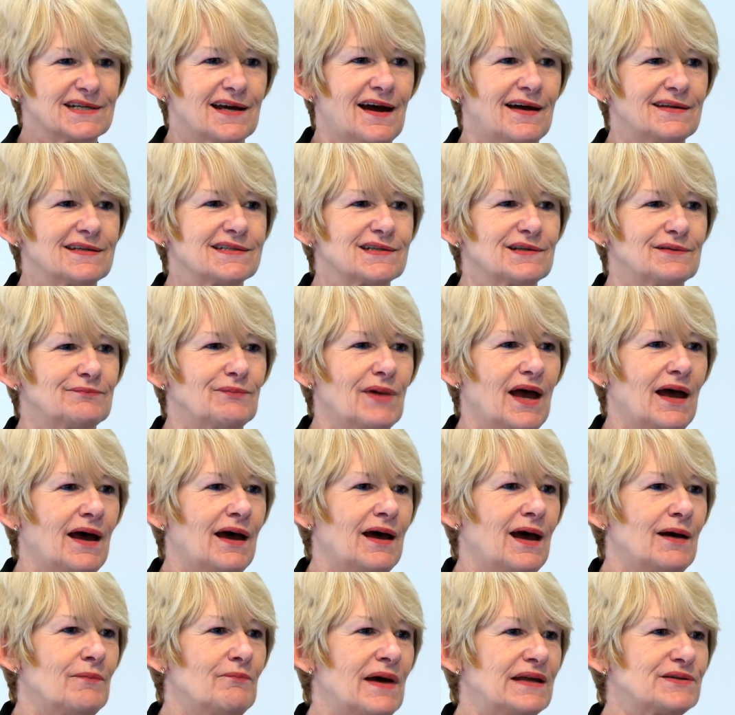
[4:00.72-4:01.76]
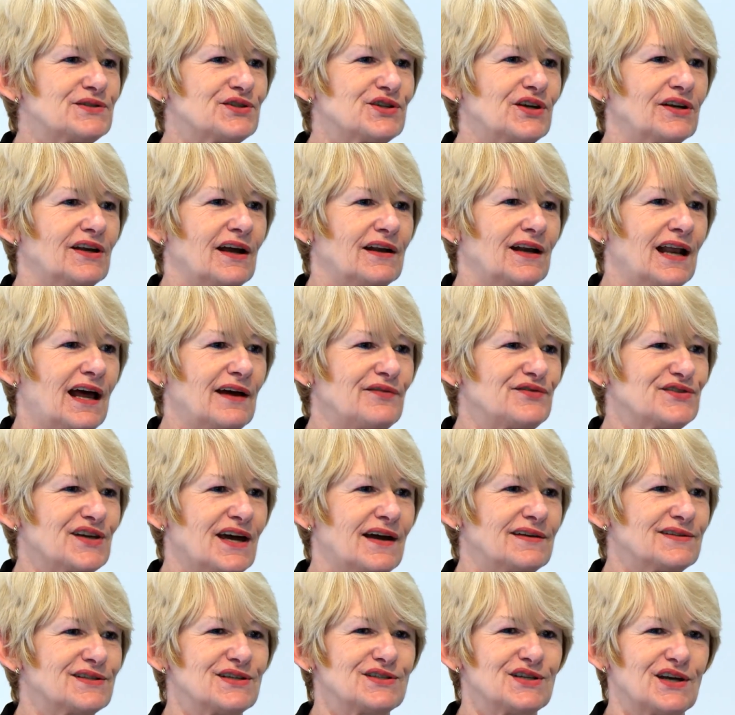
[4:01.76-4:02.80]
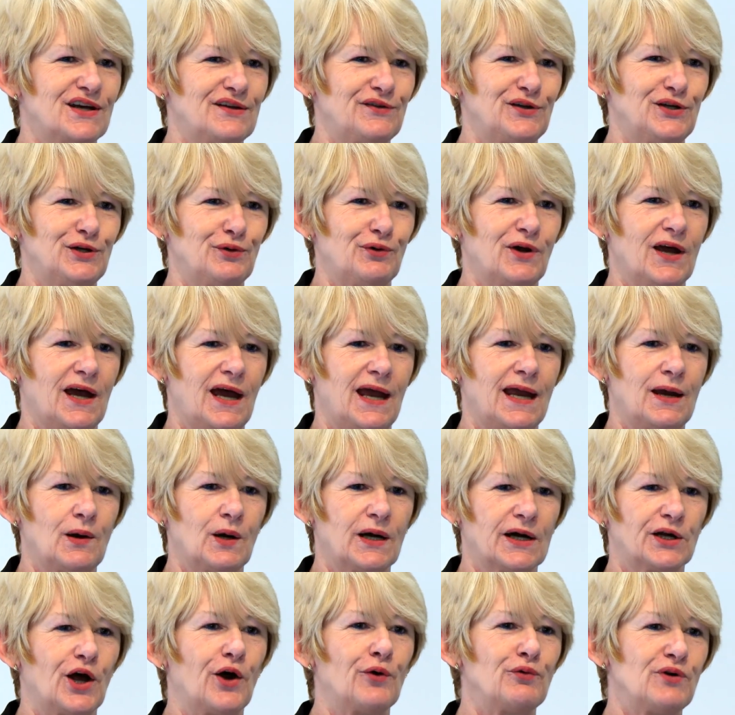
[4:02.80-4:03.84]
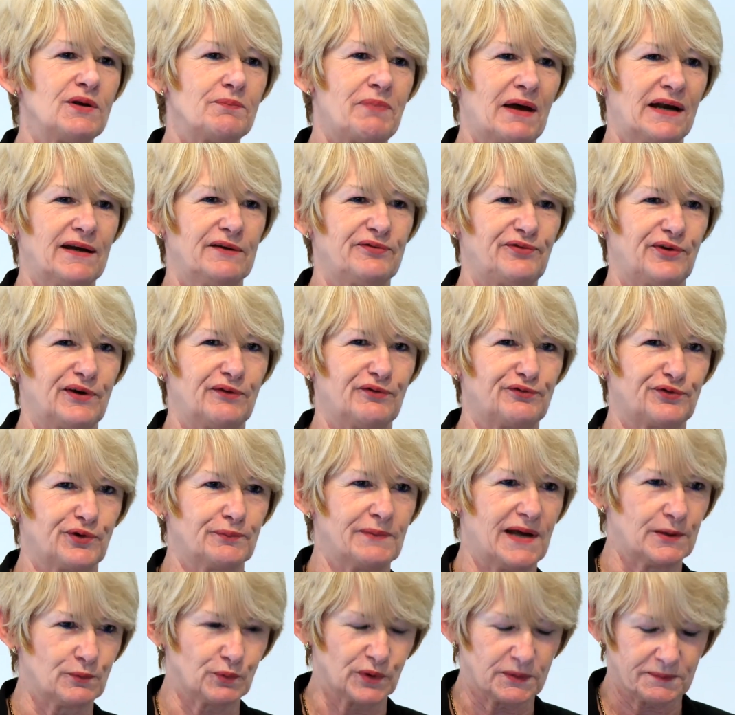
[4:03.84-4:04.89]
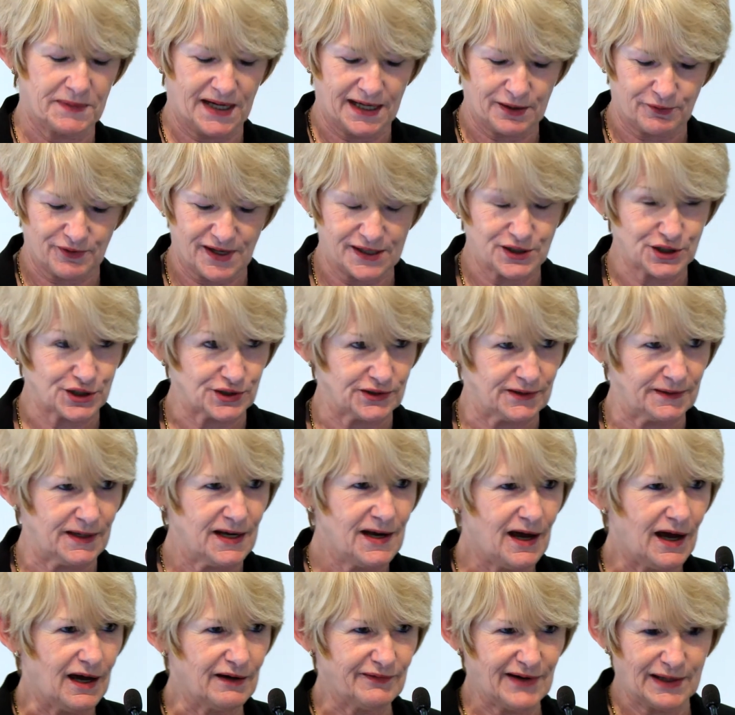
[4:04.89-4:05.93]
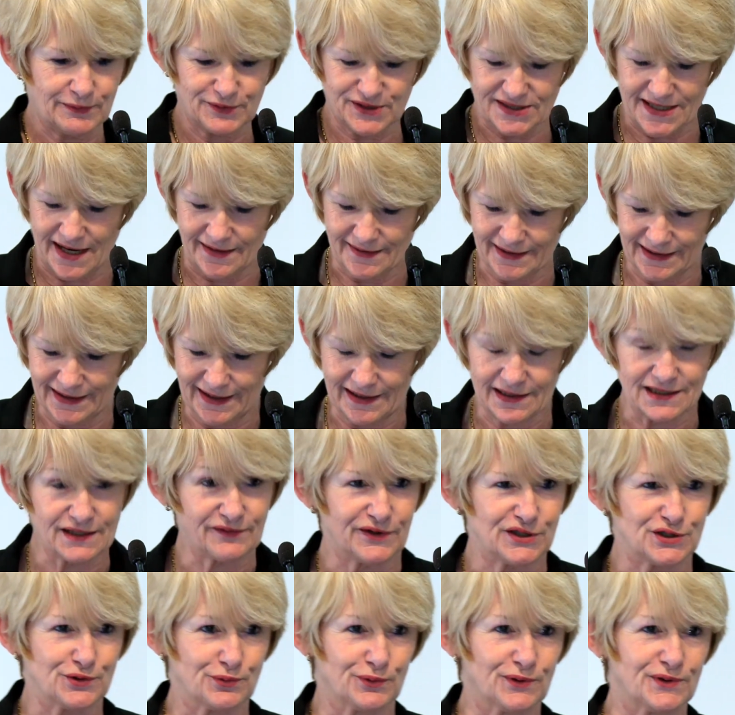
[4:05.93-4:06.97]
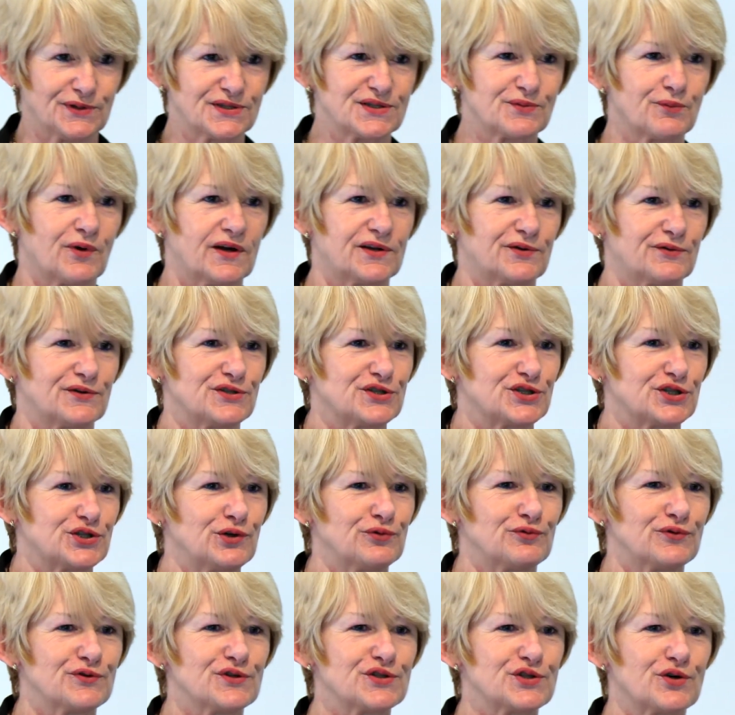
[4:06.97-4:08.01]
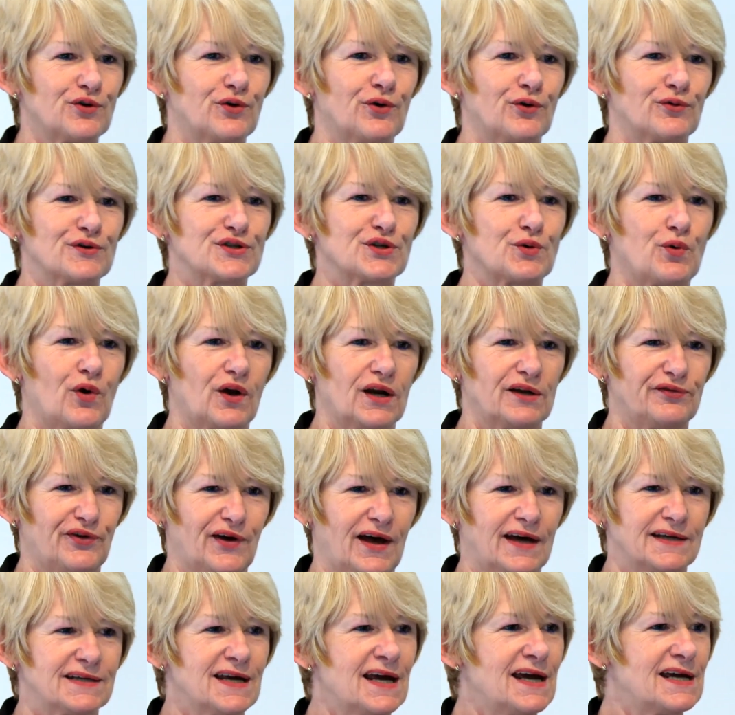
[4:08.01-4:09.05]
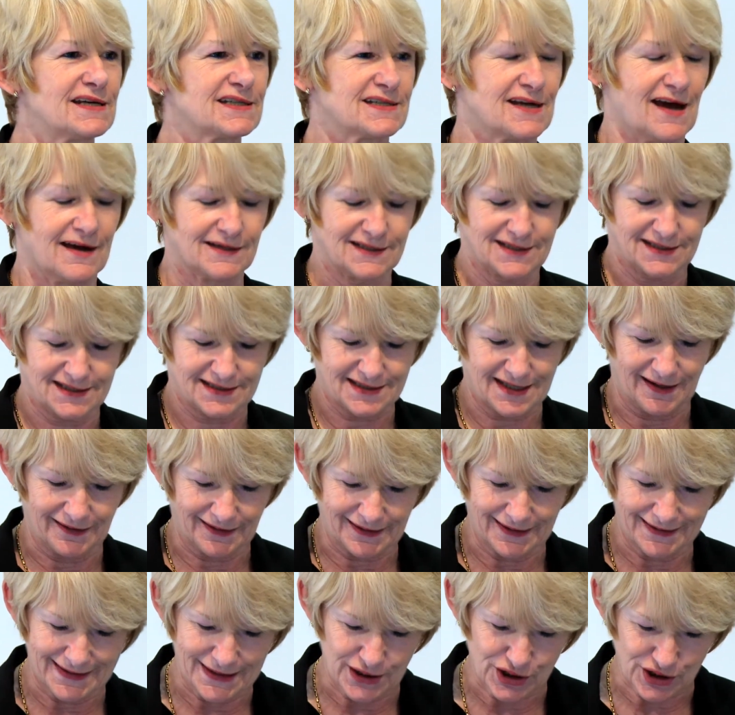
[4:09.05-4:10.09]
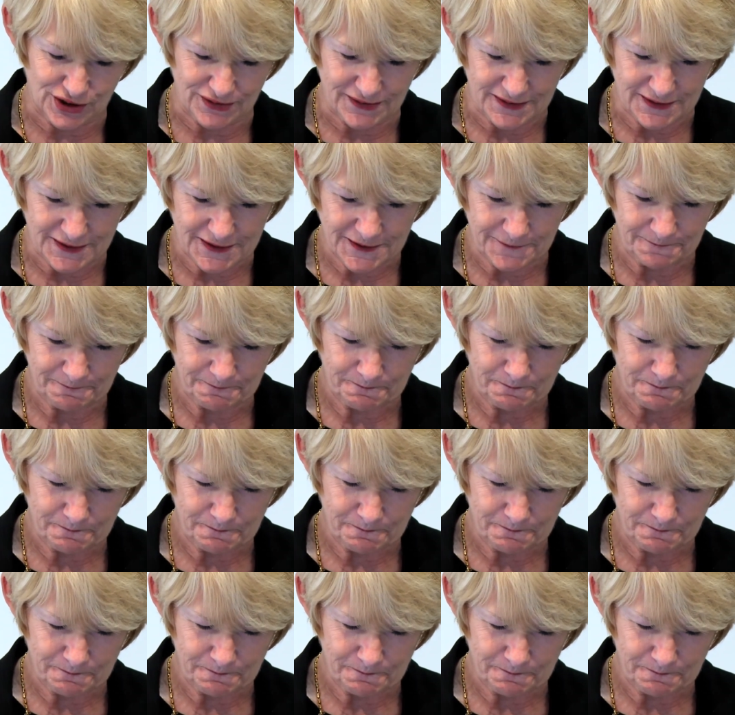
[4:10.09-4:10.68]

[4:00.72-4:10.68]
science and medicine and life sciences in the UK can only benefit from inward migration of outstanding individuals, whether as students or as qualified scientists and clinicians.